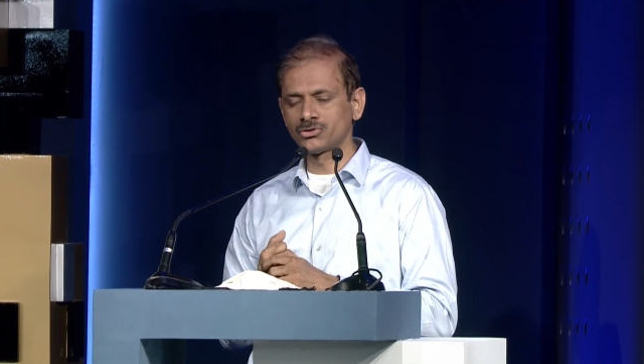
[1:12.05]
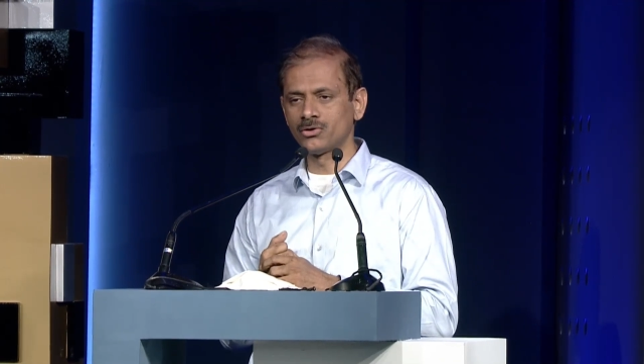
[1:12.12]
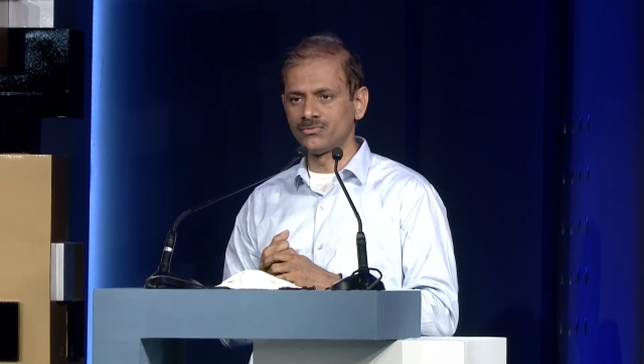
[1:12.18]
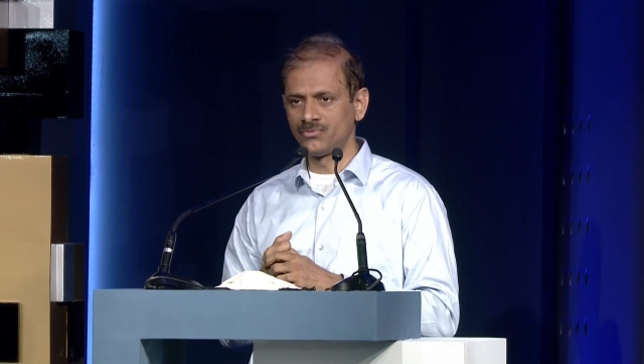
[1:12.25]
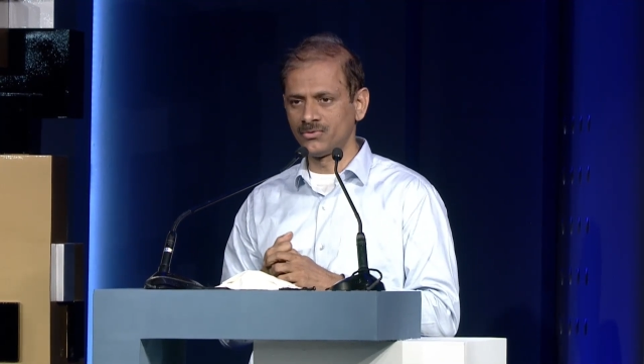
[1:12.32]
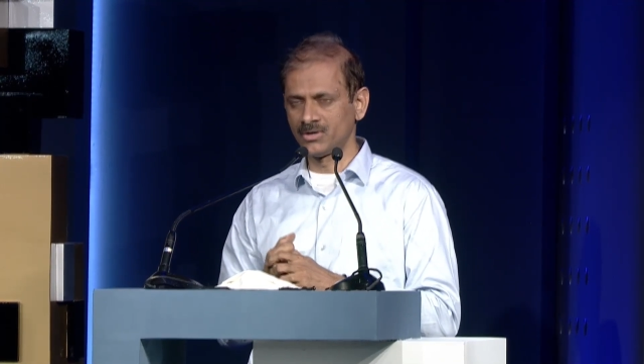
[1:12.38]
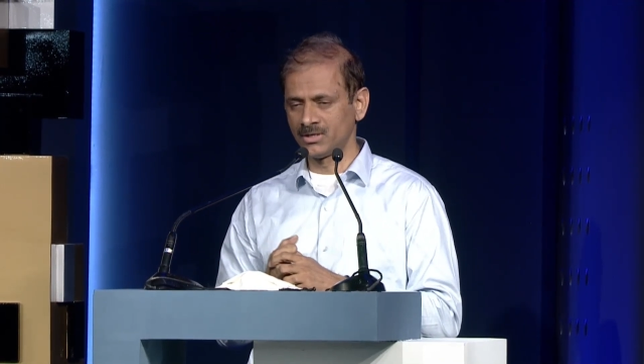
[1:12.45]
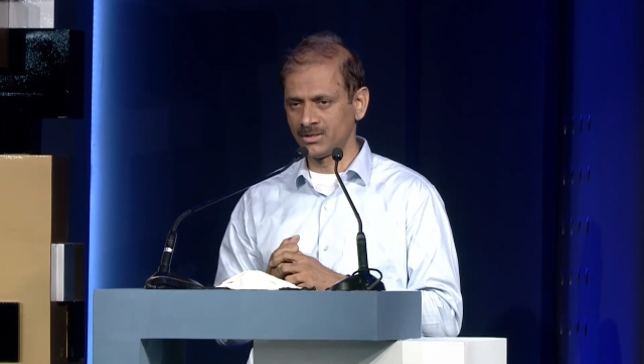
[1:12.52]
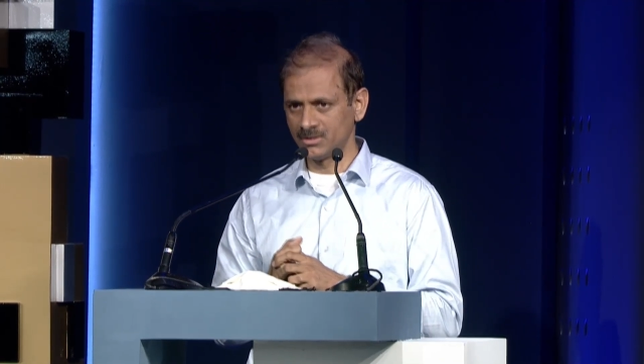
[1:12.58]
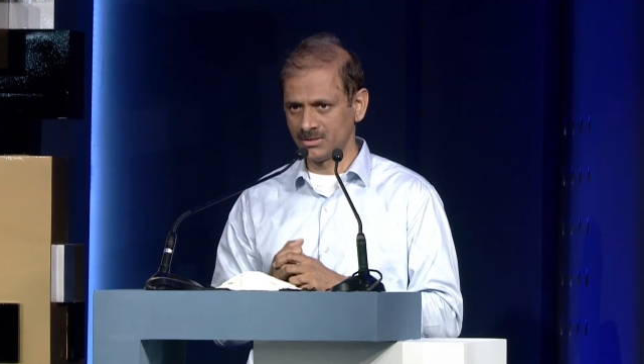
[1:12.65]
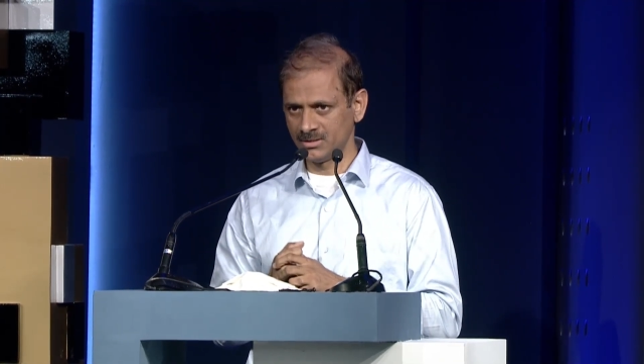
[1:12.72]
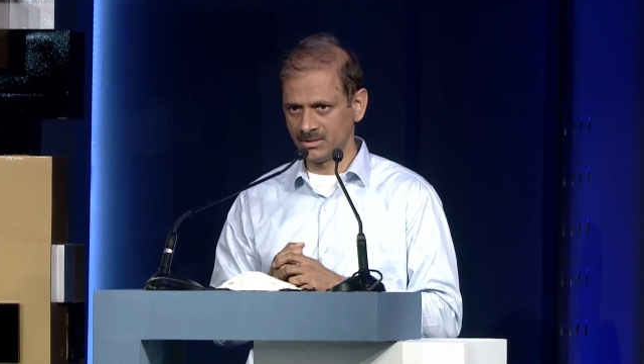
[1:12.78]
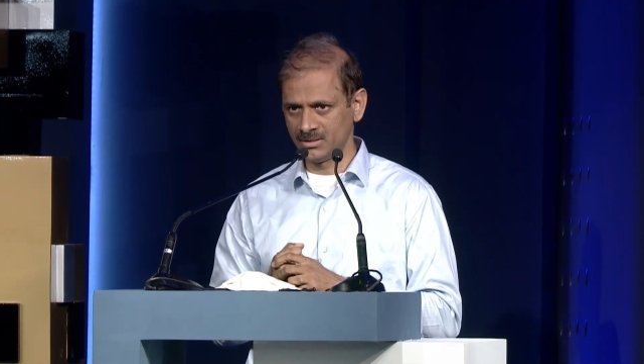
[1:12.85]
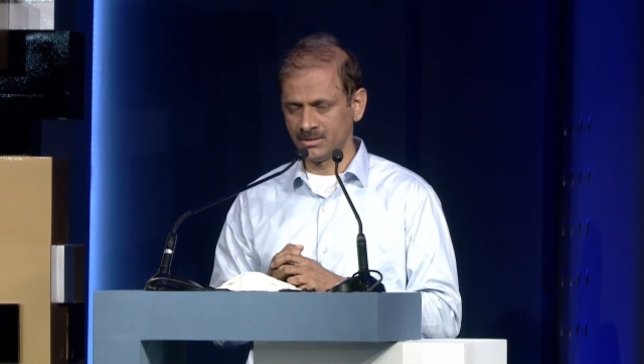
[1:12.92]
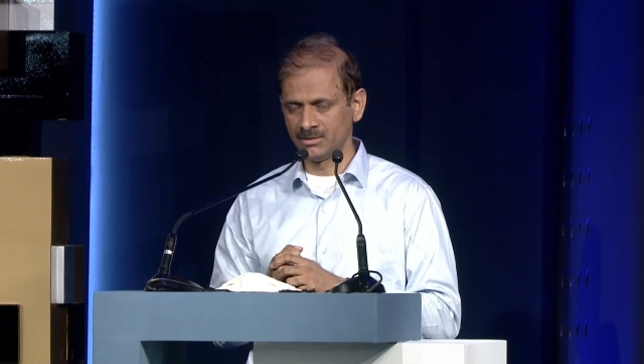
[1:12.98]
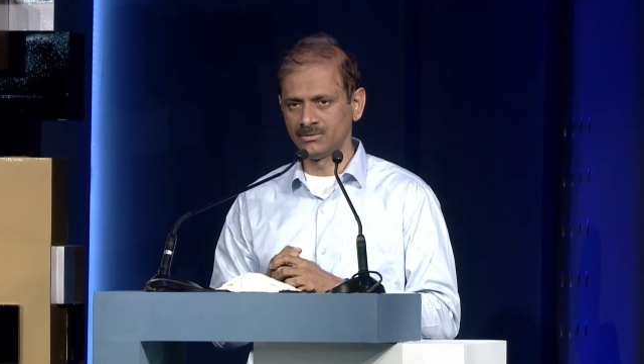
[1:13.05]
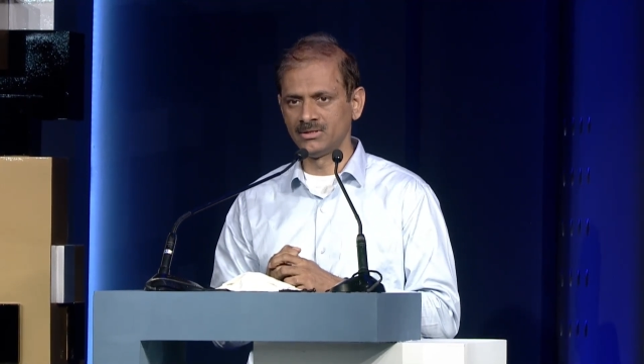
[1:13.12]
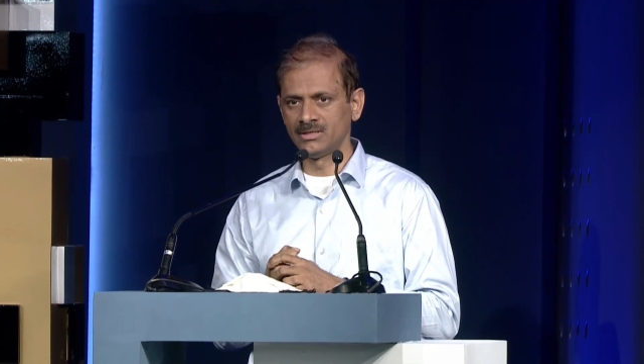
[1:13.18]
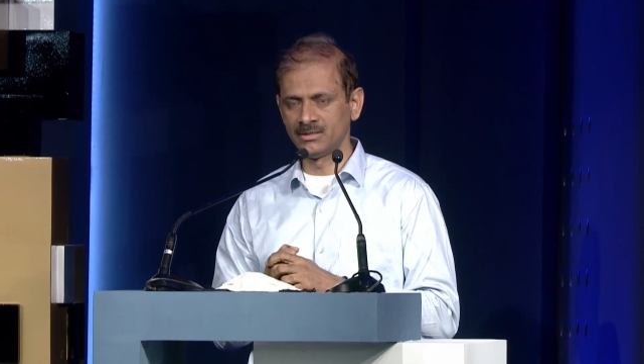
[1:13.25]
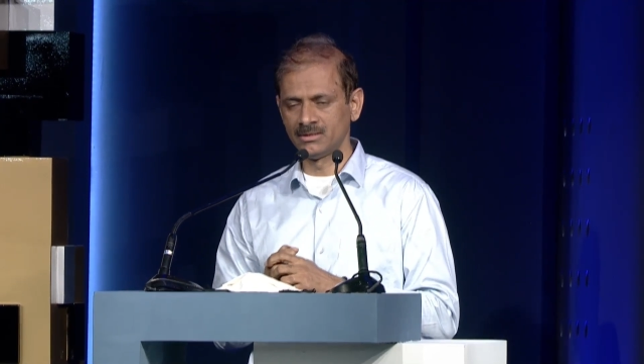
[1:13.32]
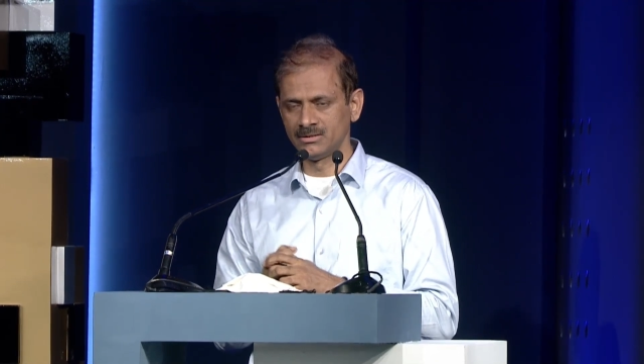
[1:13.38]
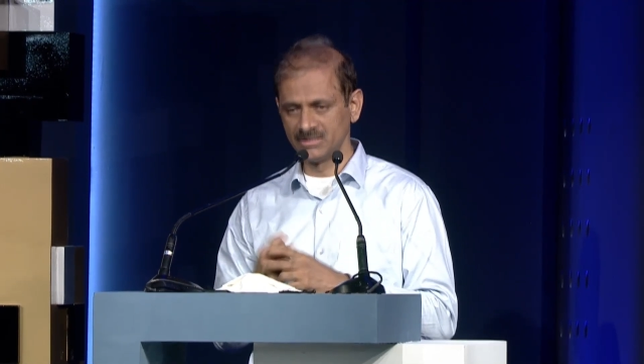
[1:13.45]

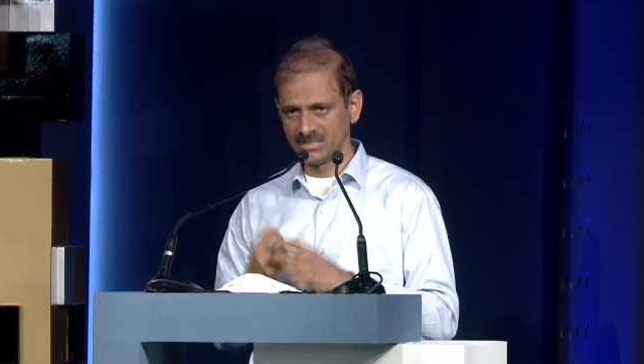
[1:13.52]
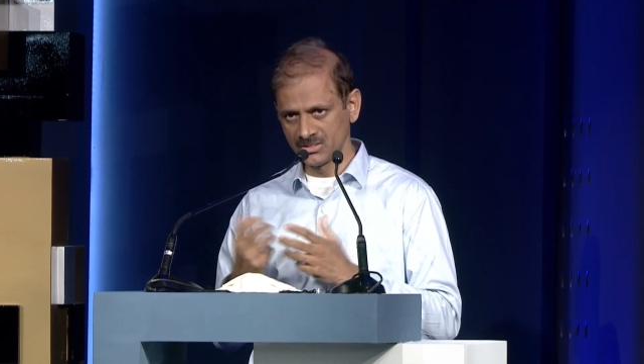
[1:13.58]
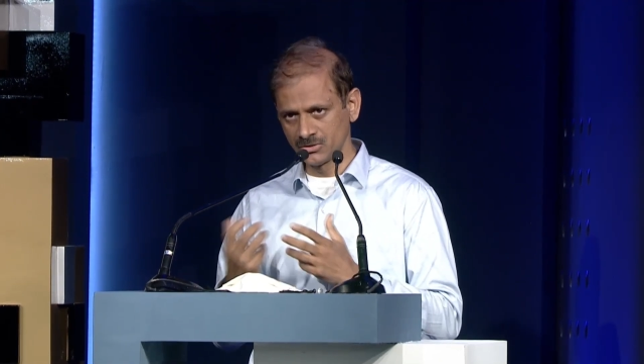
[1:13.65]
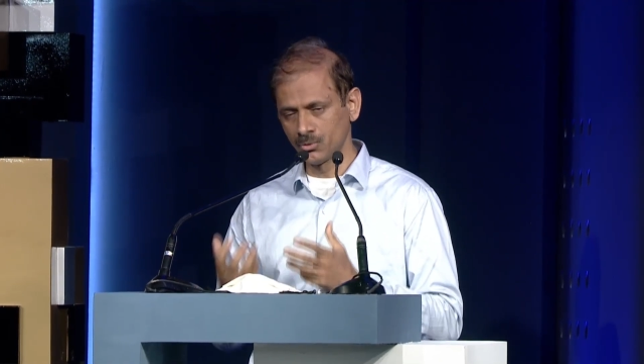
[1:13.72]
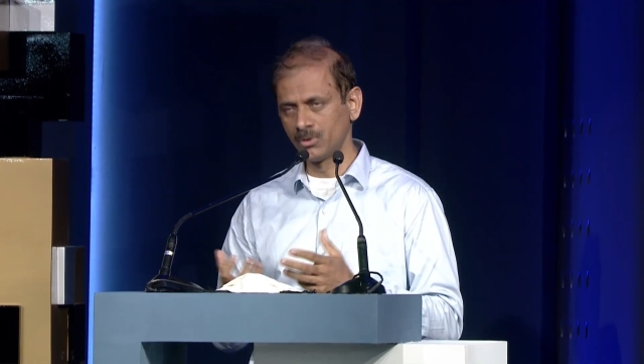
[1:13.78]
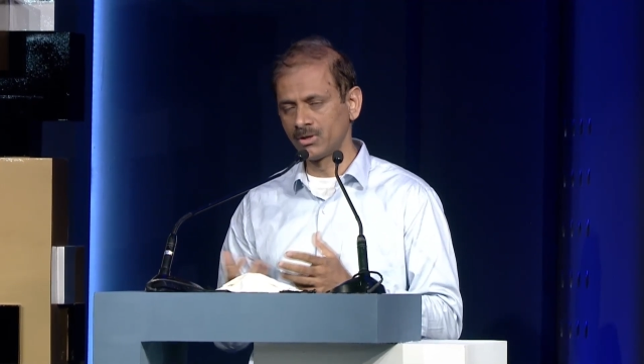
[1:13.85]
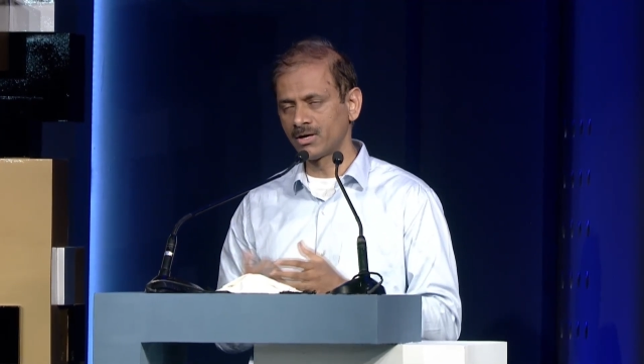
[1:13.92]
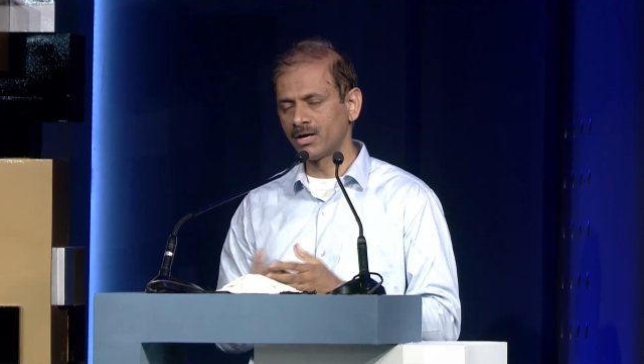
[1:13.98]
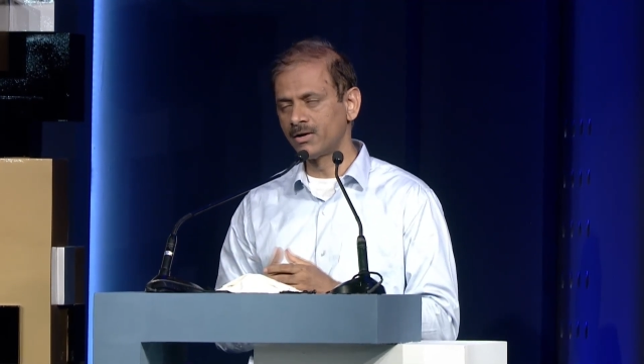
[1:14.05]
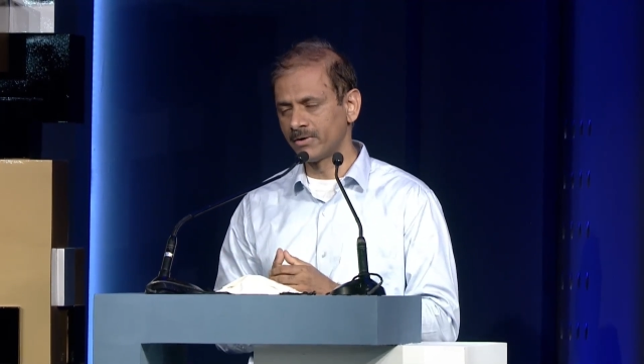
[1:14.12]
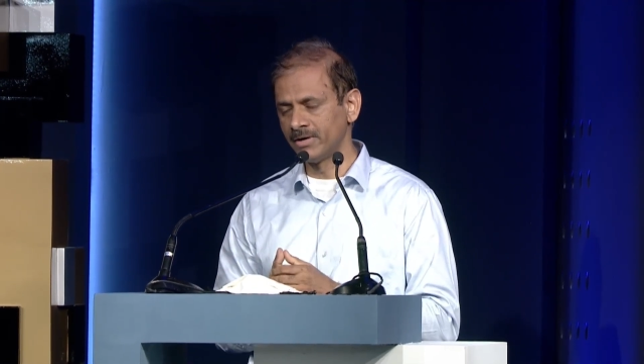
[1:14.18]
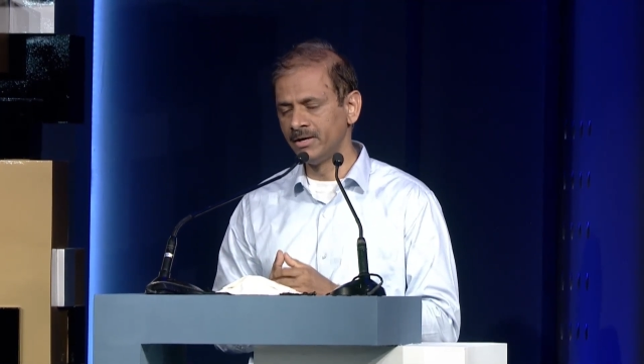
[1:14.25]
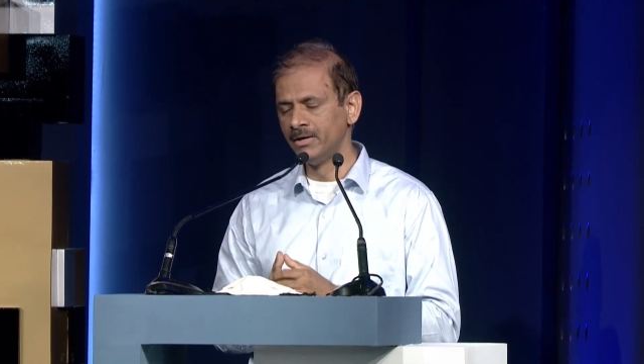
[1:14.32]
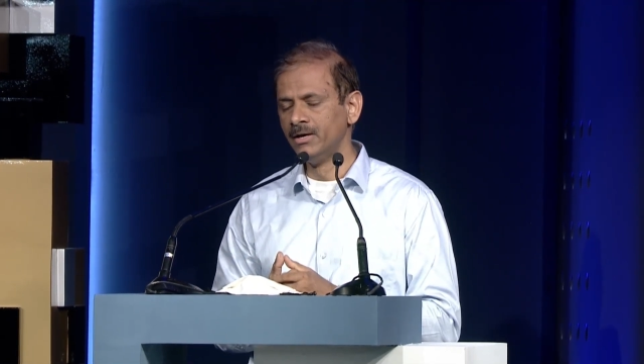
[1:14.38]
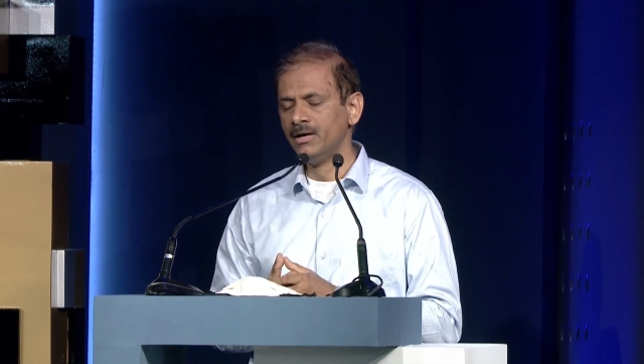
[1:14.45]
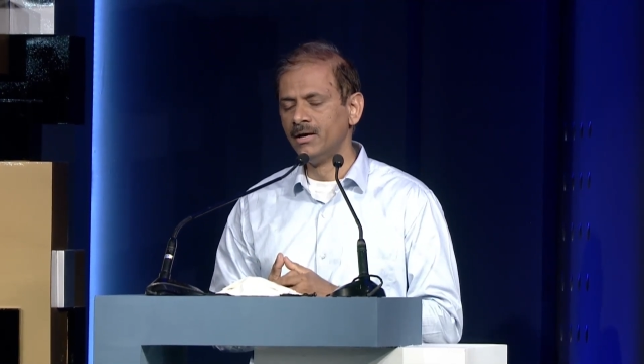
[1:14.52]
of this own country,